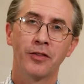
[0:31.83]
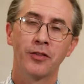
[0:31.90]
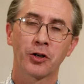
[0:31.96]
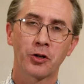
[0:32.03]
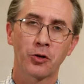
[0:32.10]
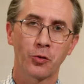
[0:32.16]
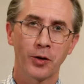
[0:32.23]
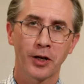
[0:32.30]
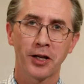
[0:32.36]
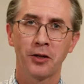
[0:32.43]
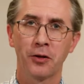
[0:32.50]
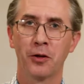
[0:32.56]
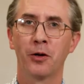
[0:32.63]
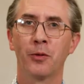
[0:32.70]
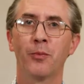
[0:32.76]
the
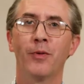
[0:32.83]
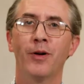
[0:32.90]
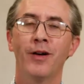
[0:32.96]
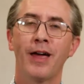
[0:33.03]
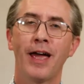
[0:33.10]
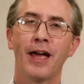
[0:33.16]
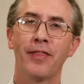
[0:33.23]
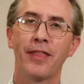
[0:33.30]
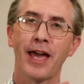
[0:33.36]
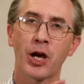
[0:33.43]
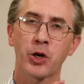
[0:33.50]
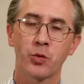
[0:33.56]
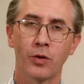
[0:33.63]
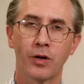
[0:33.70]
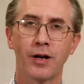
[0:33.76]
curriculum and the
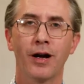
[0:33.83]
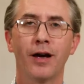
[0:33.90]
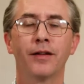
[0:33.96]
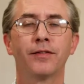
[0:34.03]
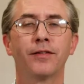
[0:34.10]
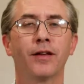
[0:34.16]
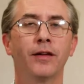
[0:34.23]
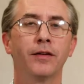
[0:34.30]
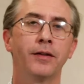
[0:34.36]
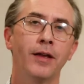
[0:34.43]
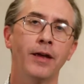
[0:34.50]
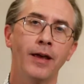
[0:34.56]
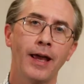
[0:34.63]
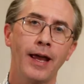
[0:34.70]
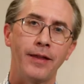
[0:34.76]
actual content
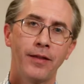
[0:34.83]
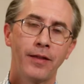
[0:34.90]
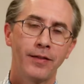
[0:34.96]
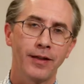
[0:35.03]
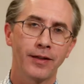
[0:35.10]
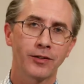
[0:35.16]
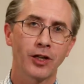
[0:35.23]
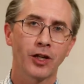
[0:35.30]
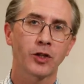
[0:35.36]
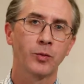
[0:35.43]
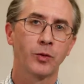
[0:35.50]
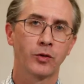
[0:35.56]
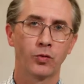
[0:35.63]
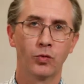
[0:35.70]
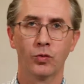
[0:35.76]
and then the
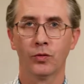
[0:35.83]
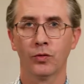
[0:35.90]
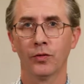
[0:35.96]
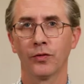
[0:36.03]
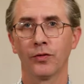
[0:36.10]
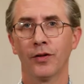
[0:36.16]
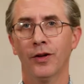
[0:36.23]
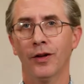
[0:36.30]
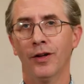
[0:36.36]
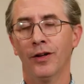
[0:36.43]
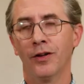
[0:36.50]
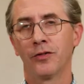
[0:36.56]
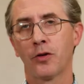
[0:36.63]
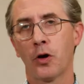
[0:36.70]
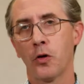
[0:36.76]
assessment tools.
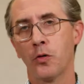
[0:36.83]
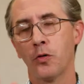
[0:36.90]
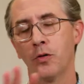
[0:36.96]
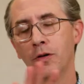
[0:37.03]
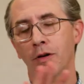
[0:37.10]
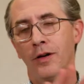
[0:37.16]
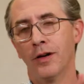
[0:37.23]
So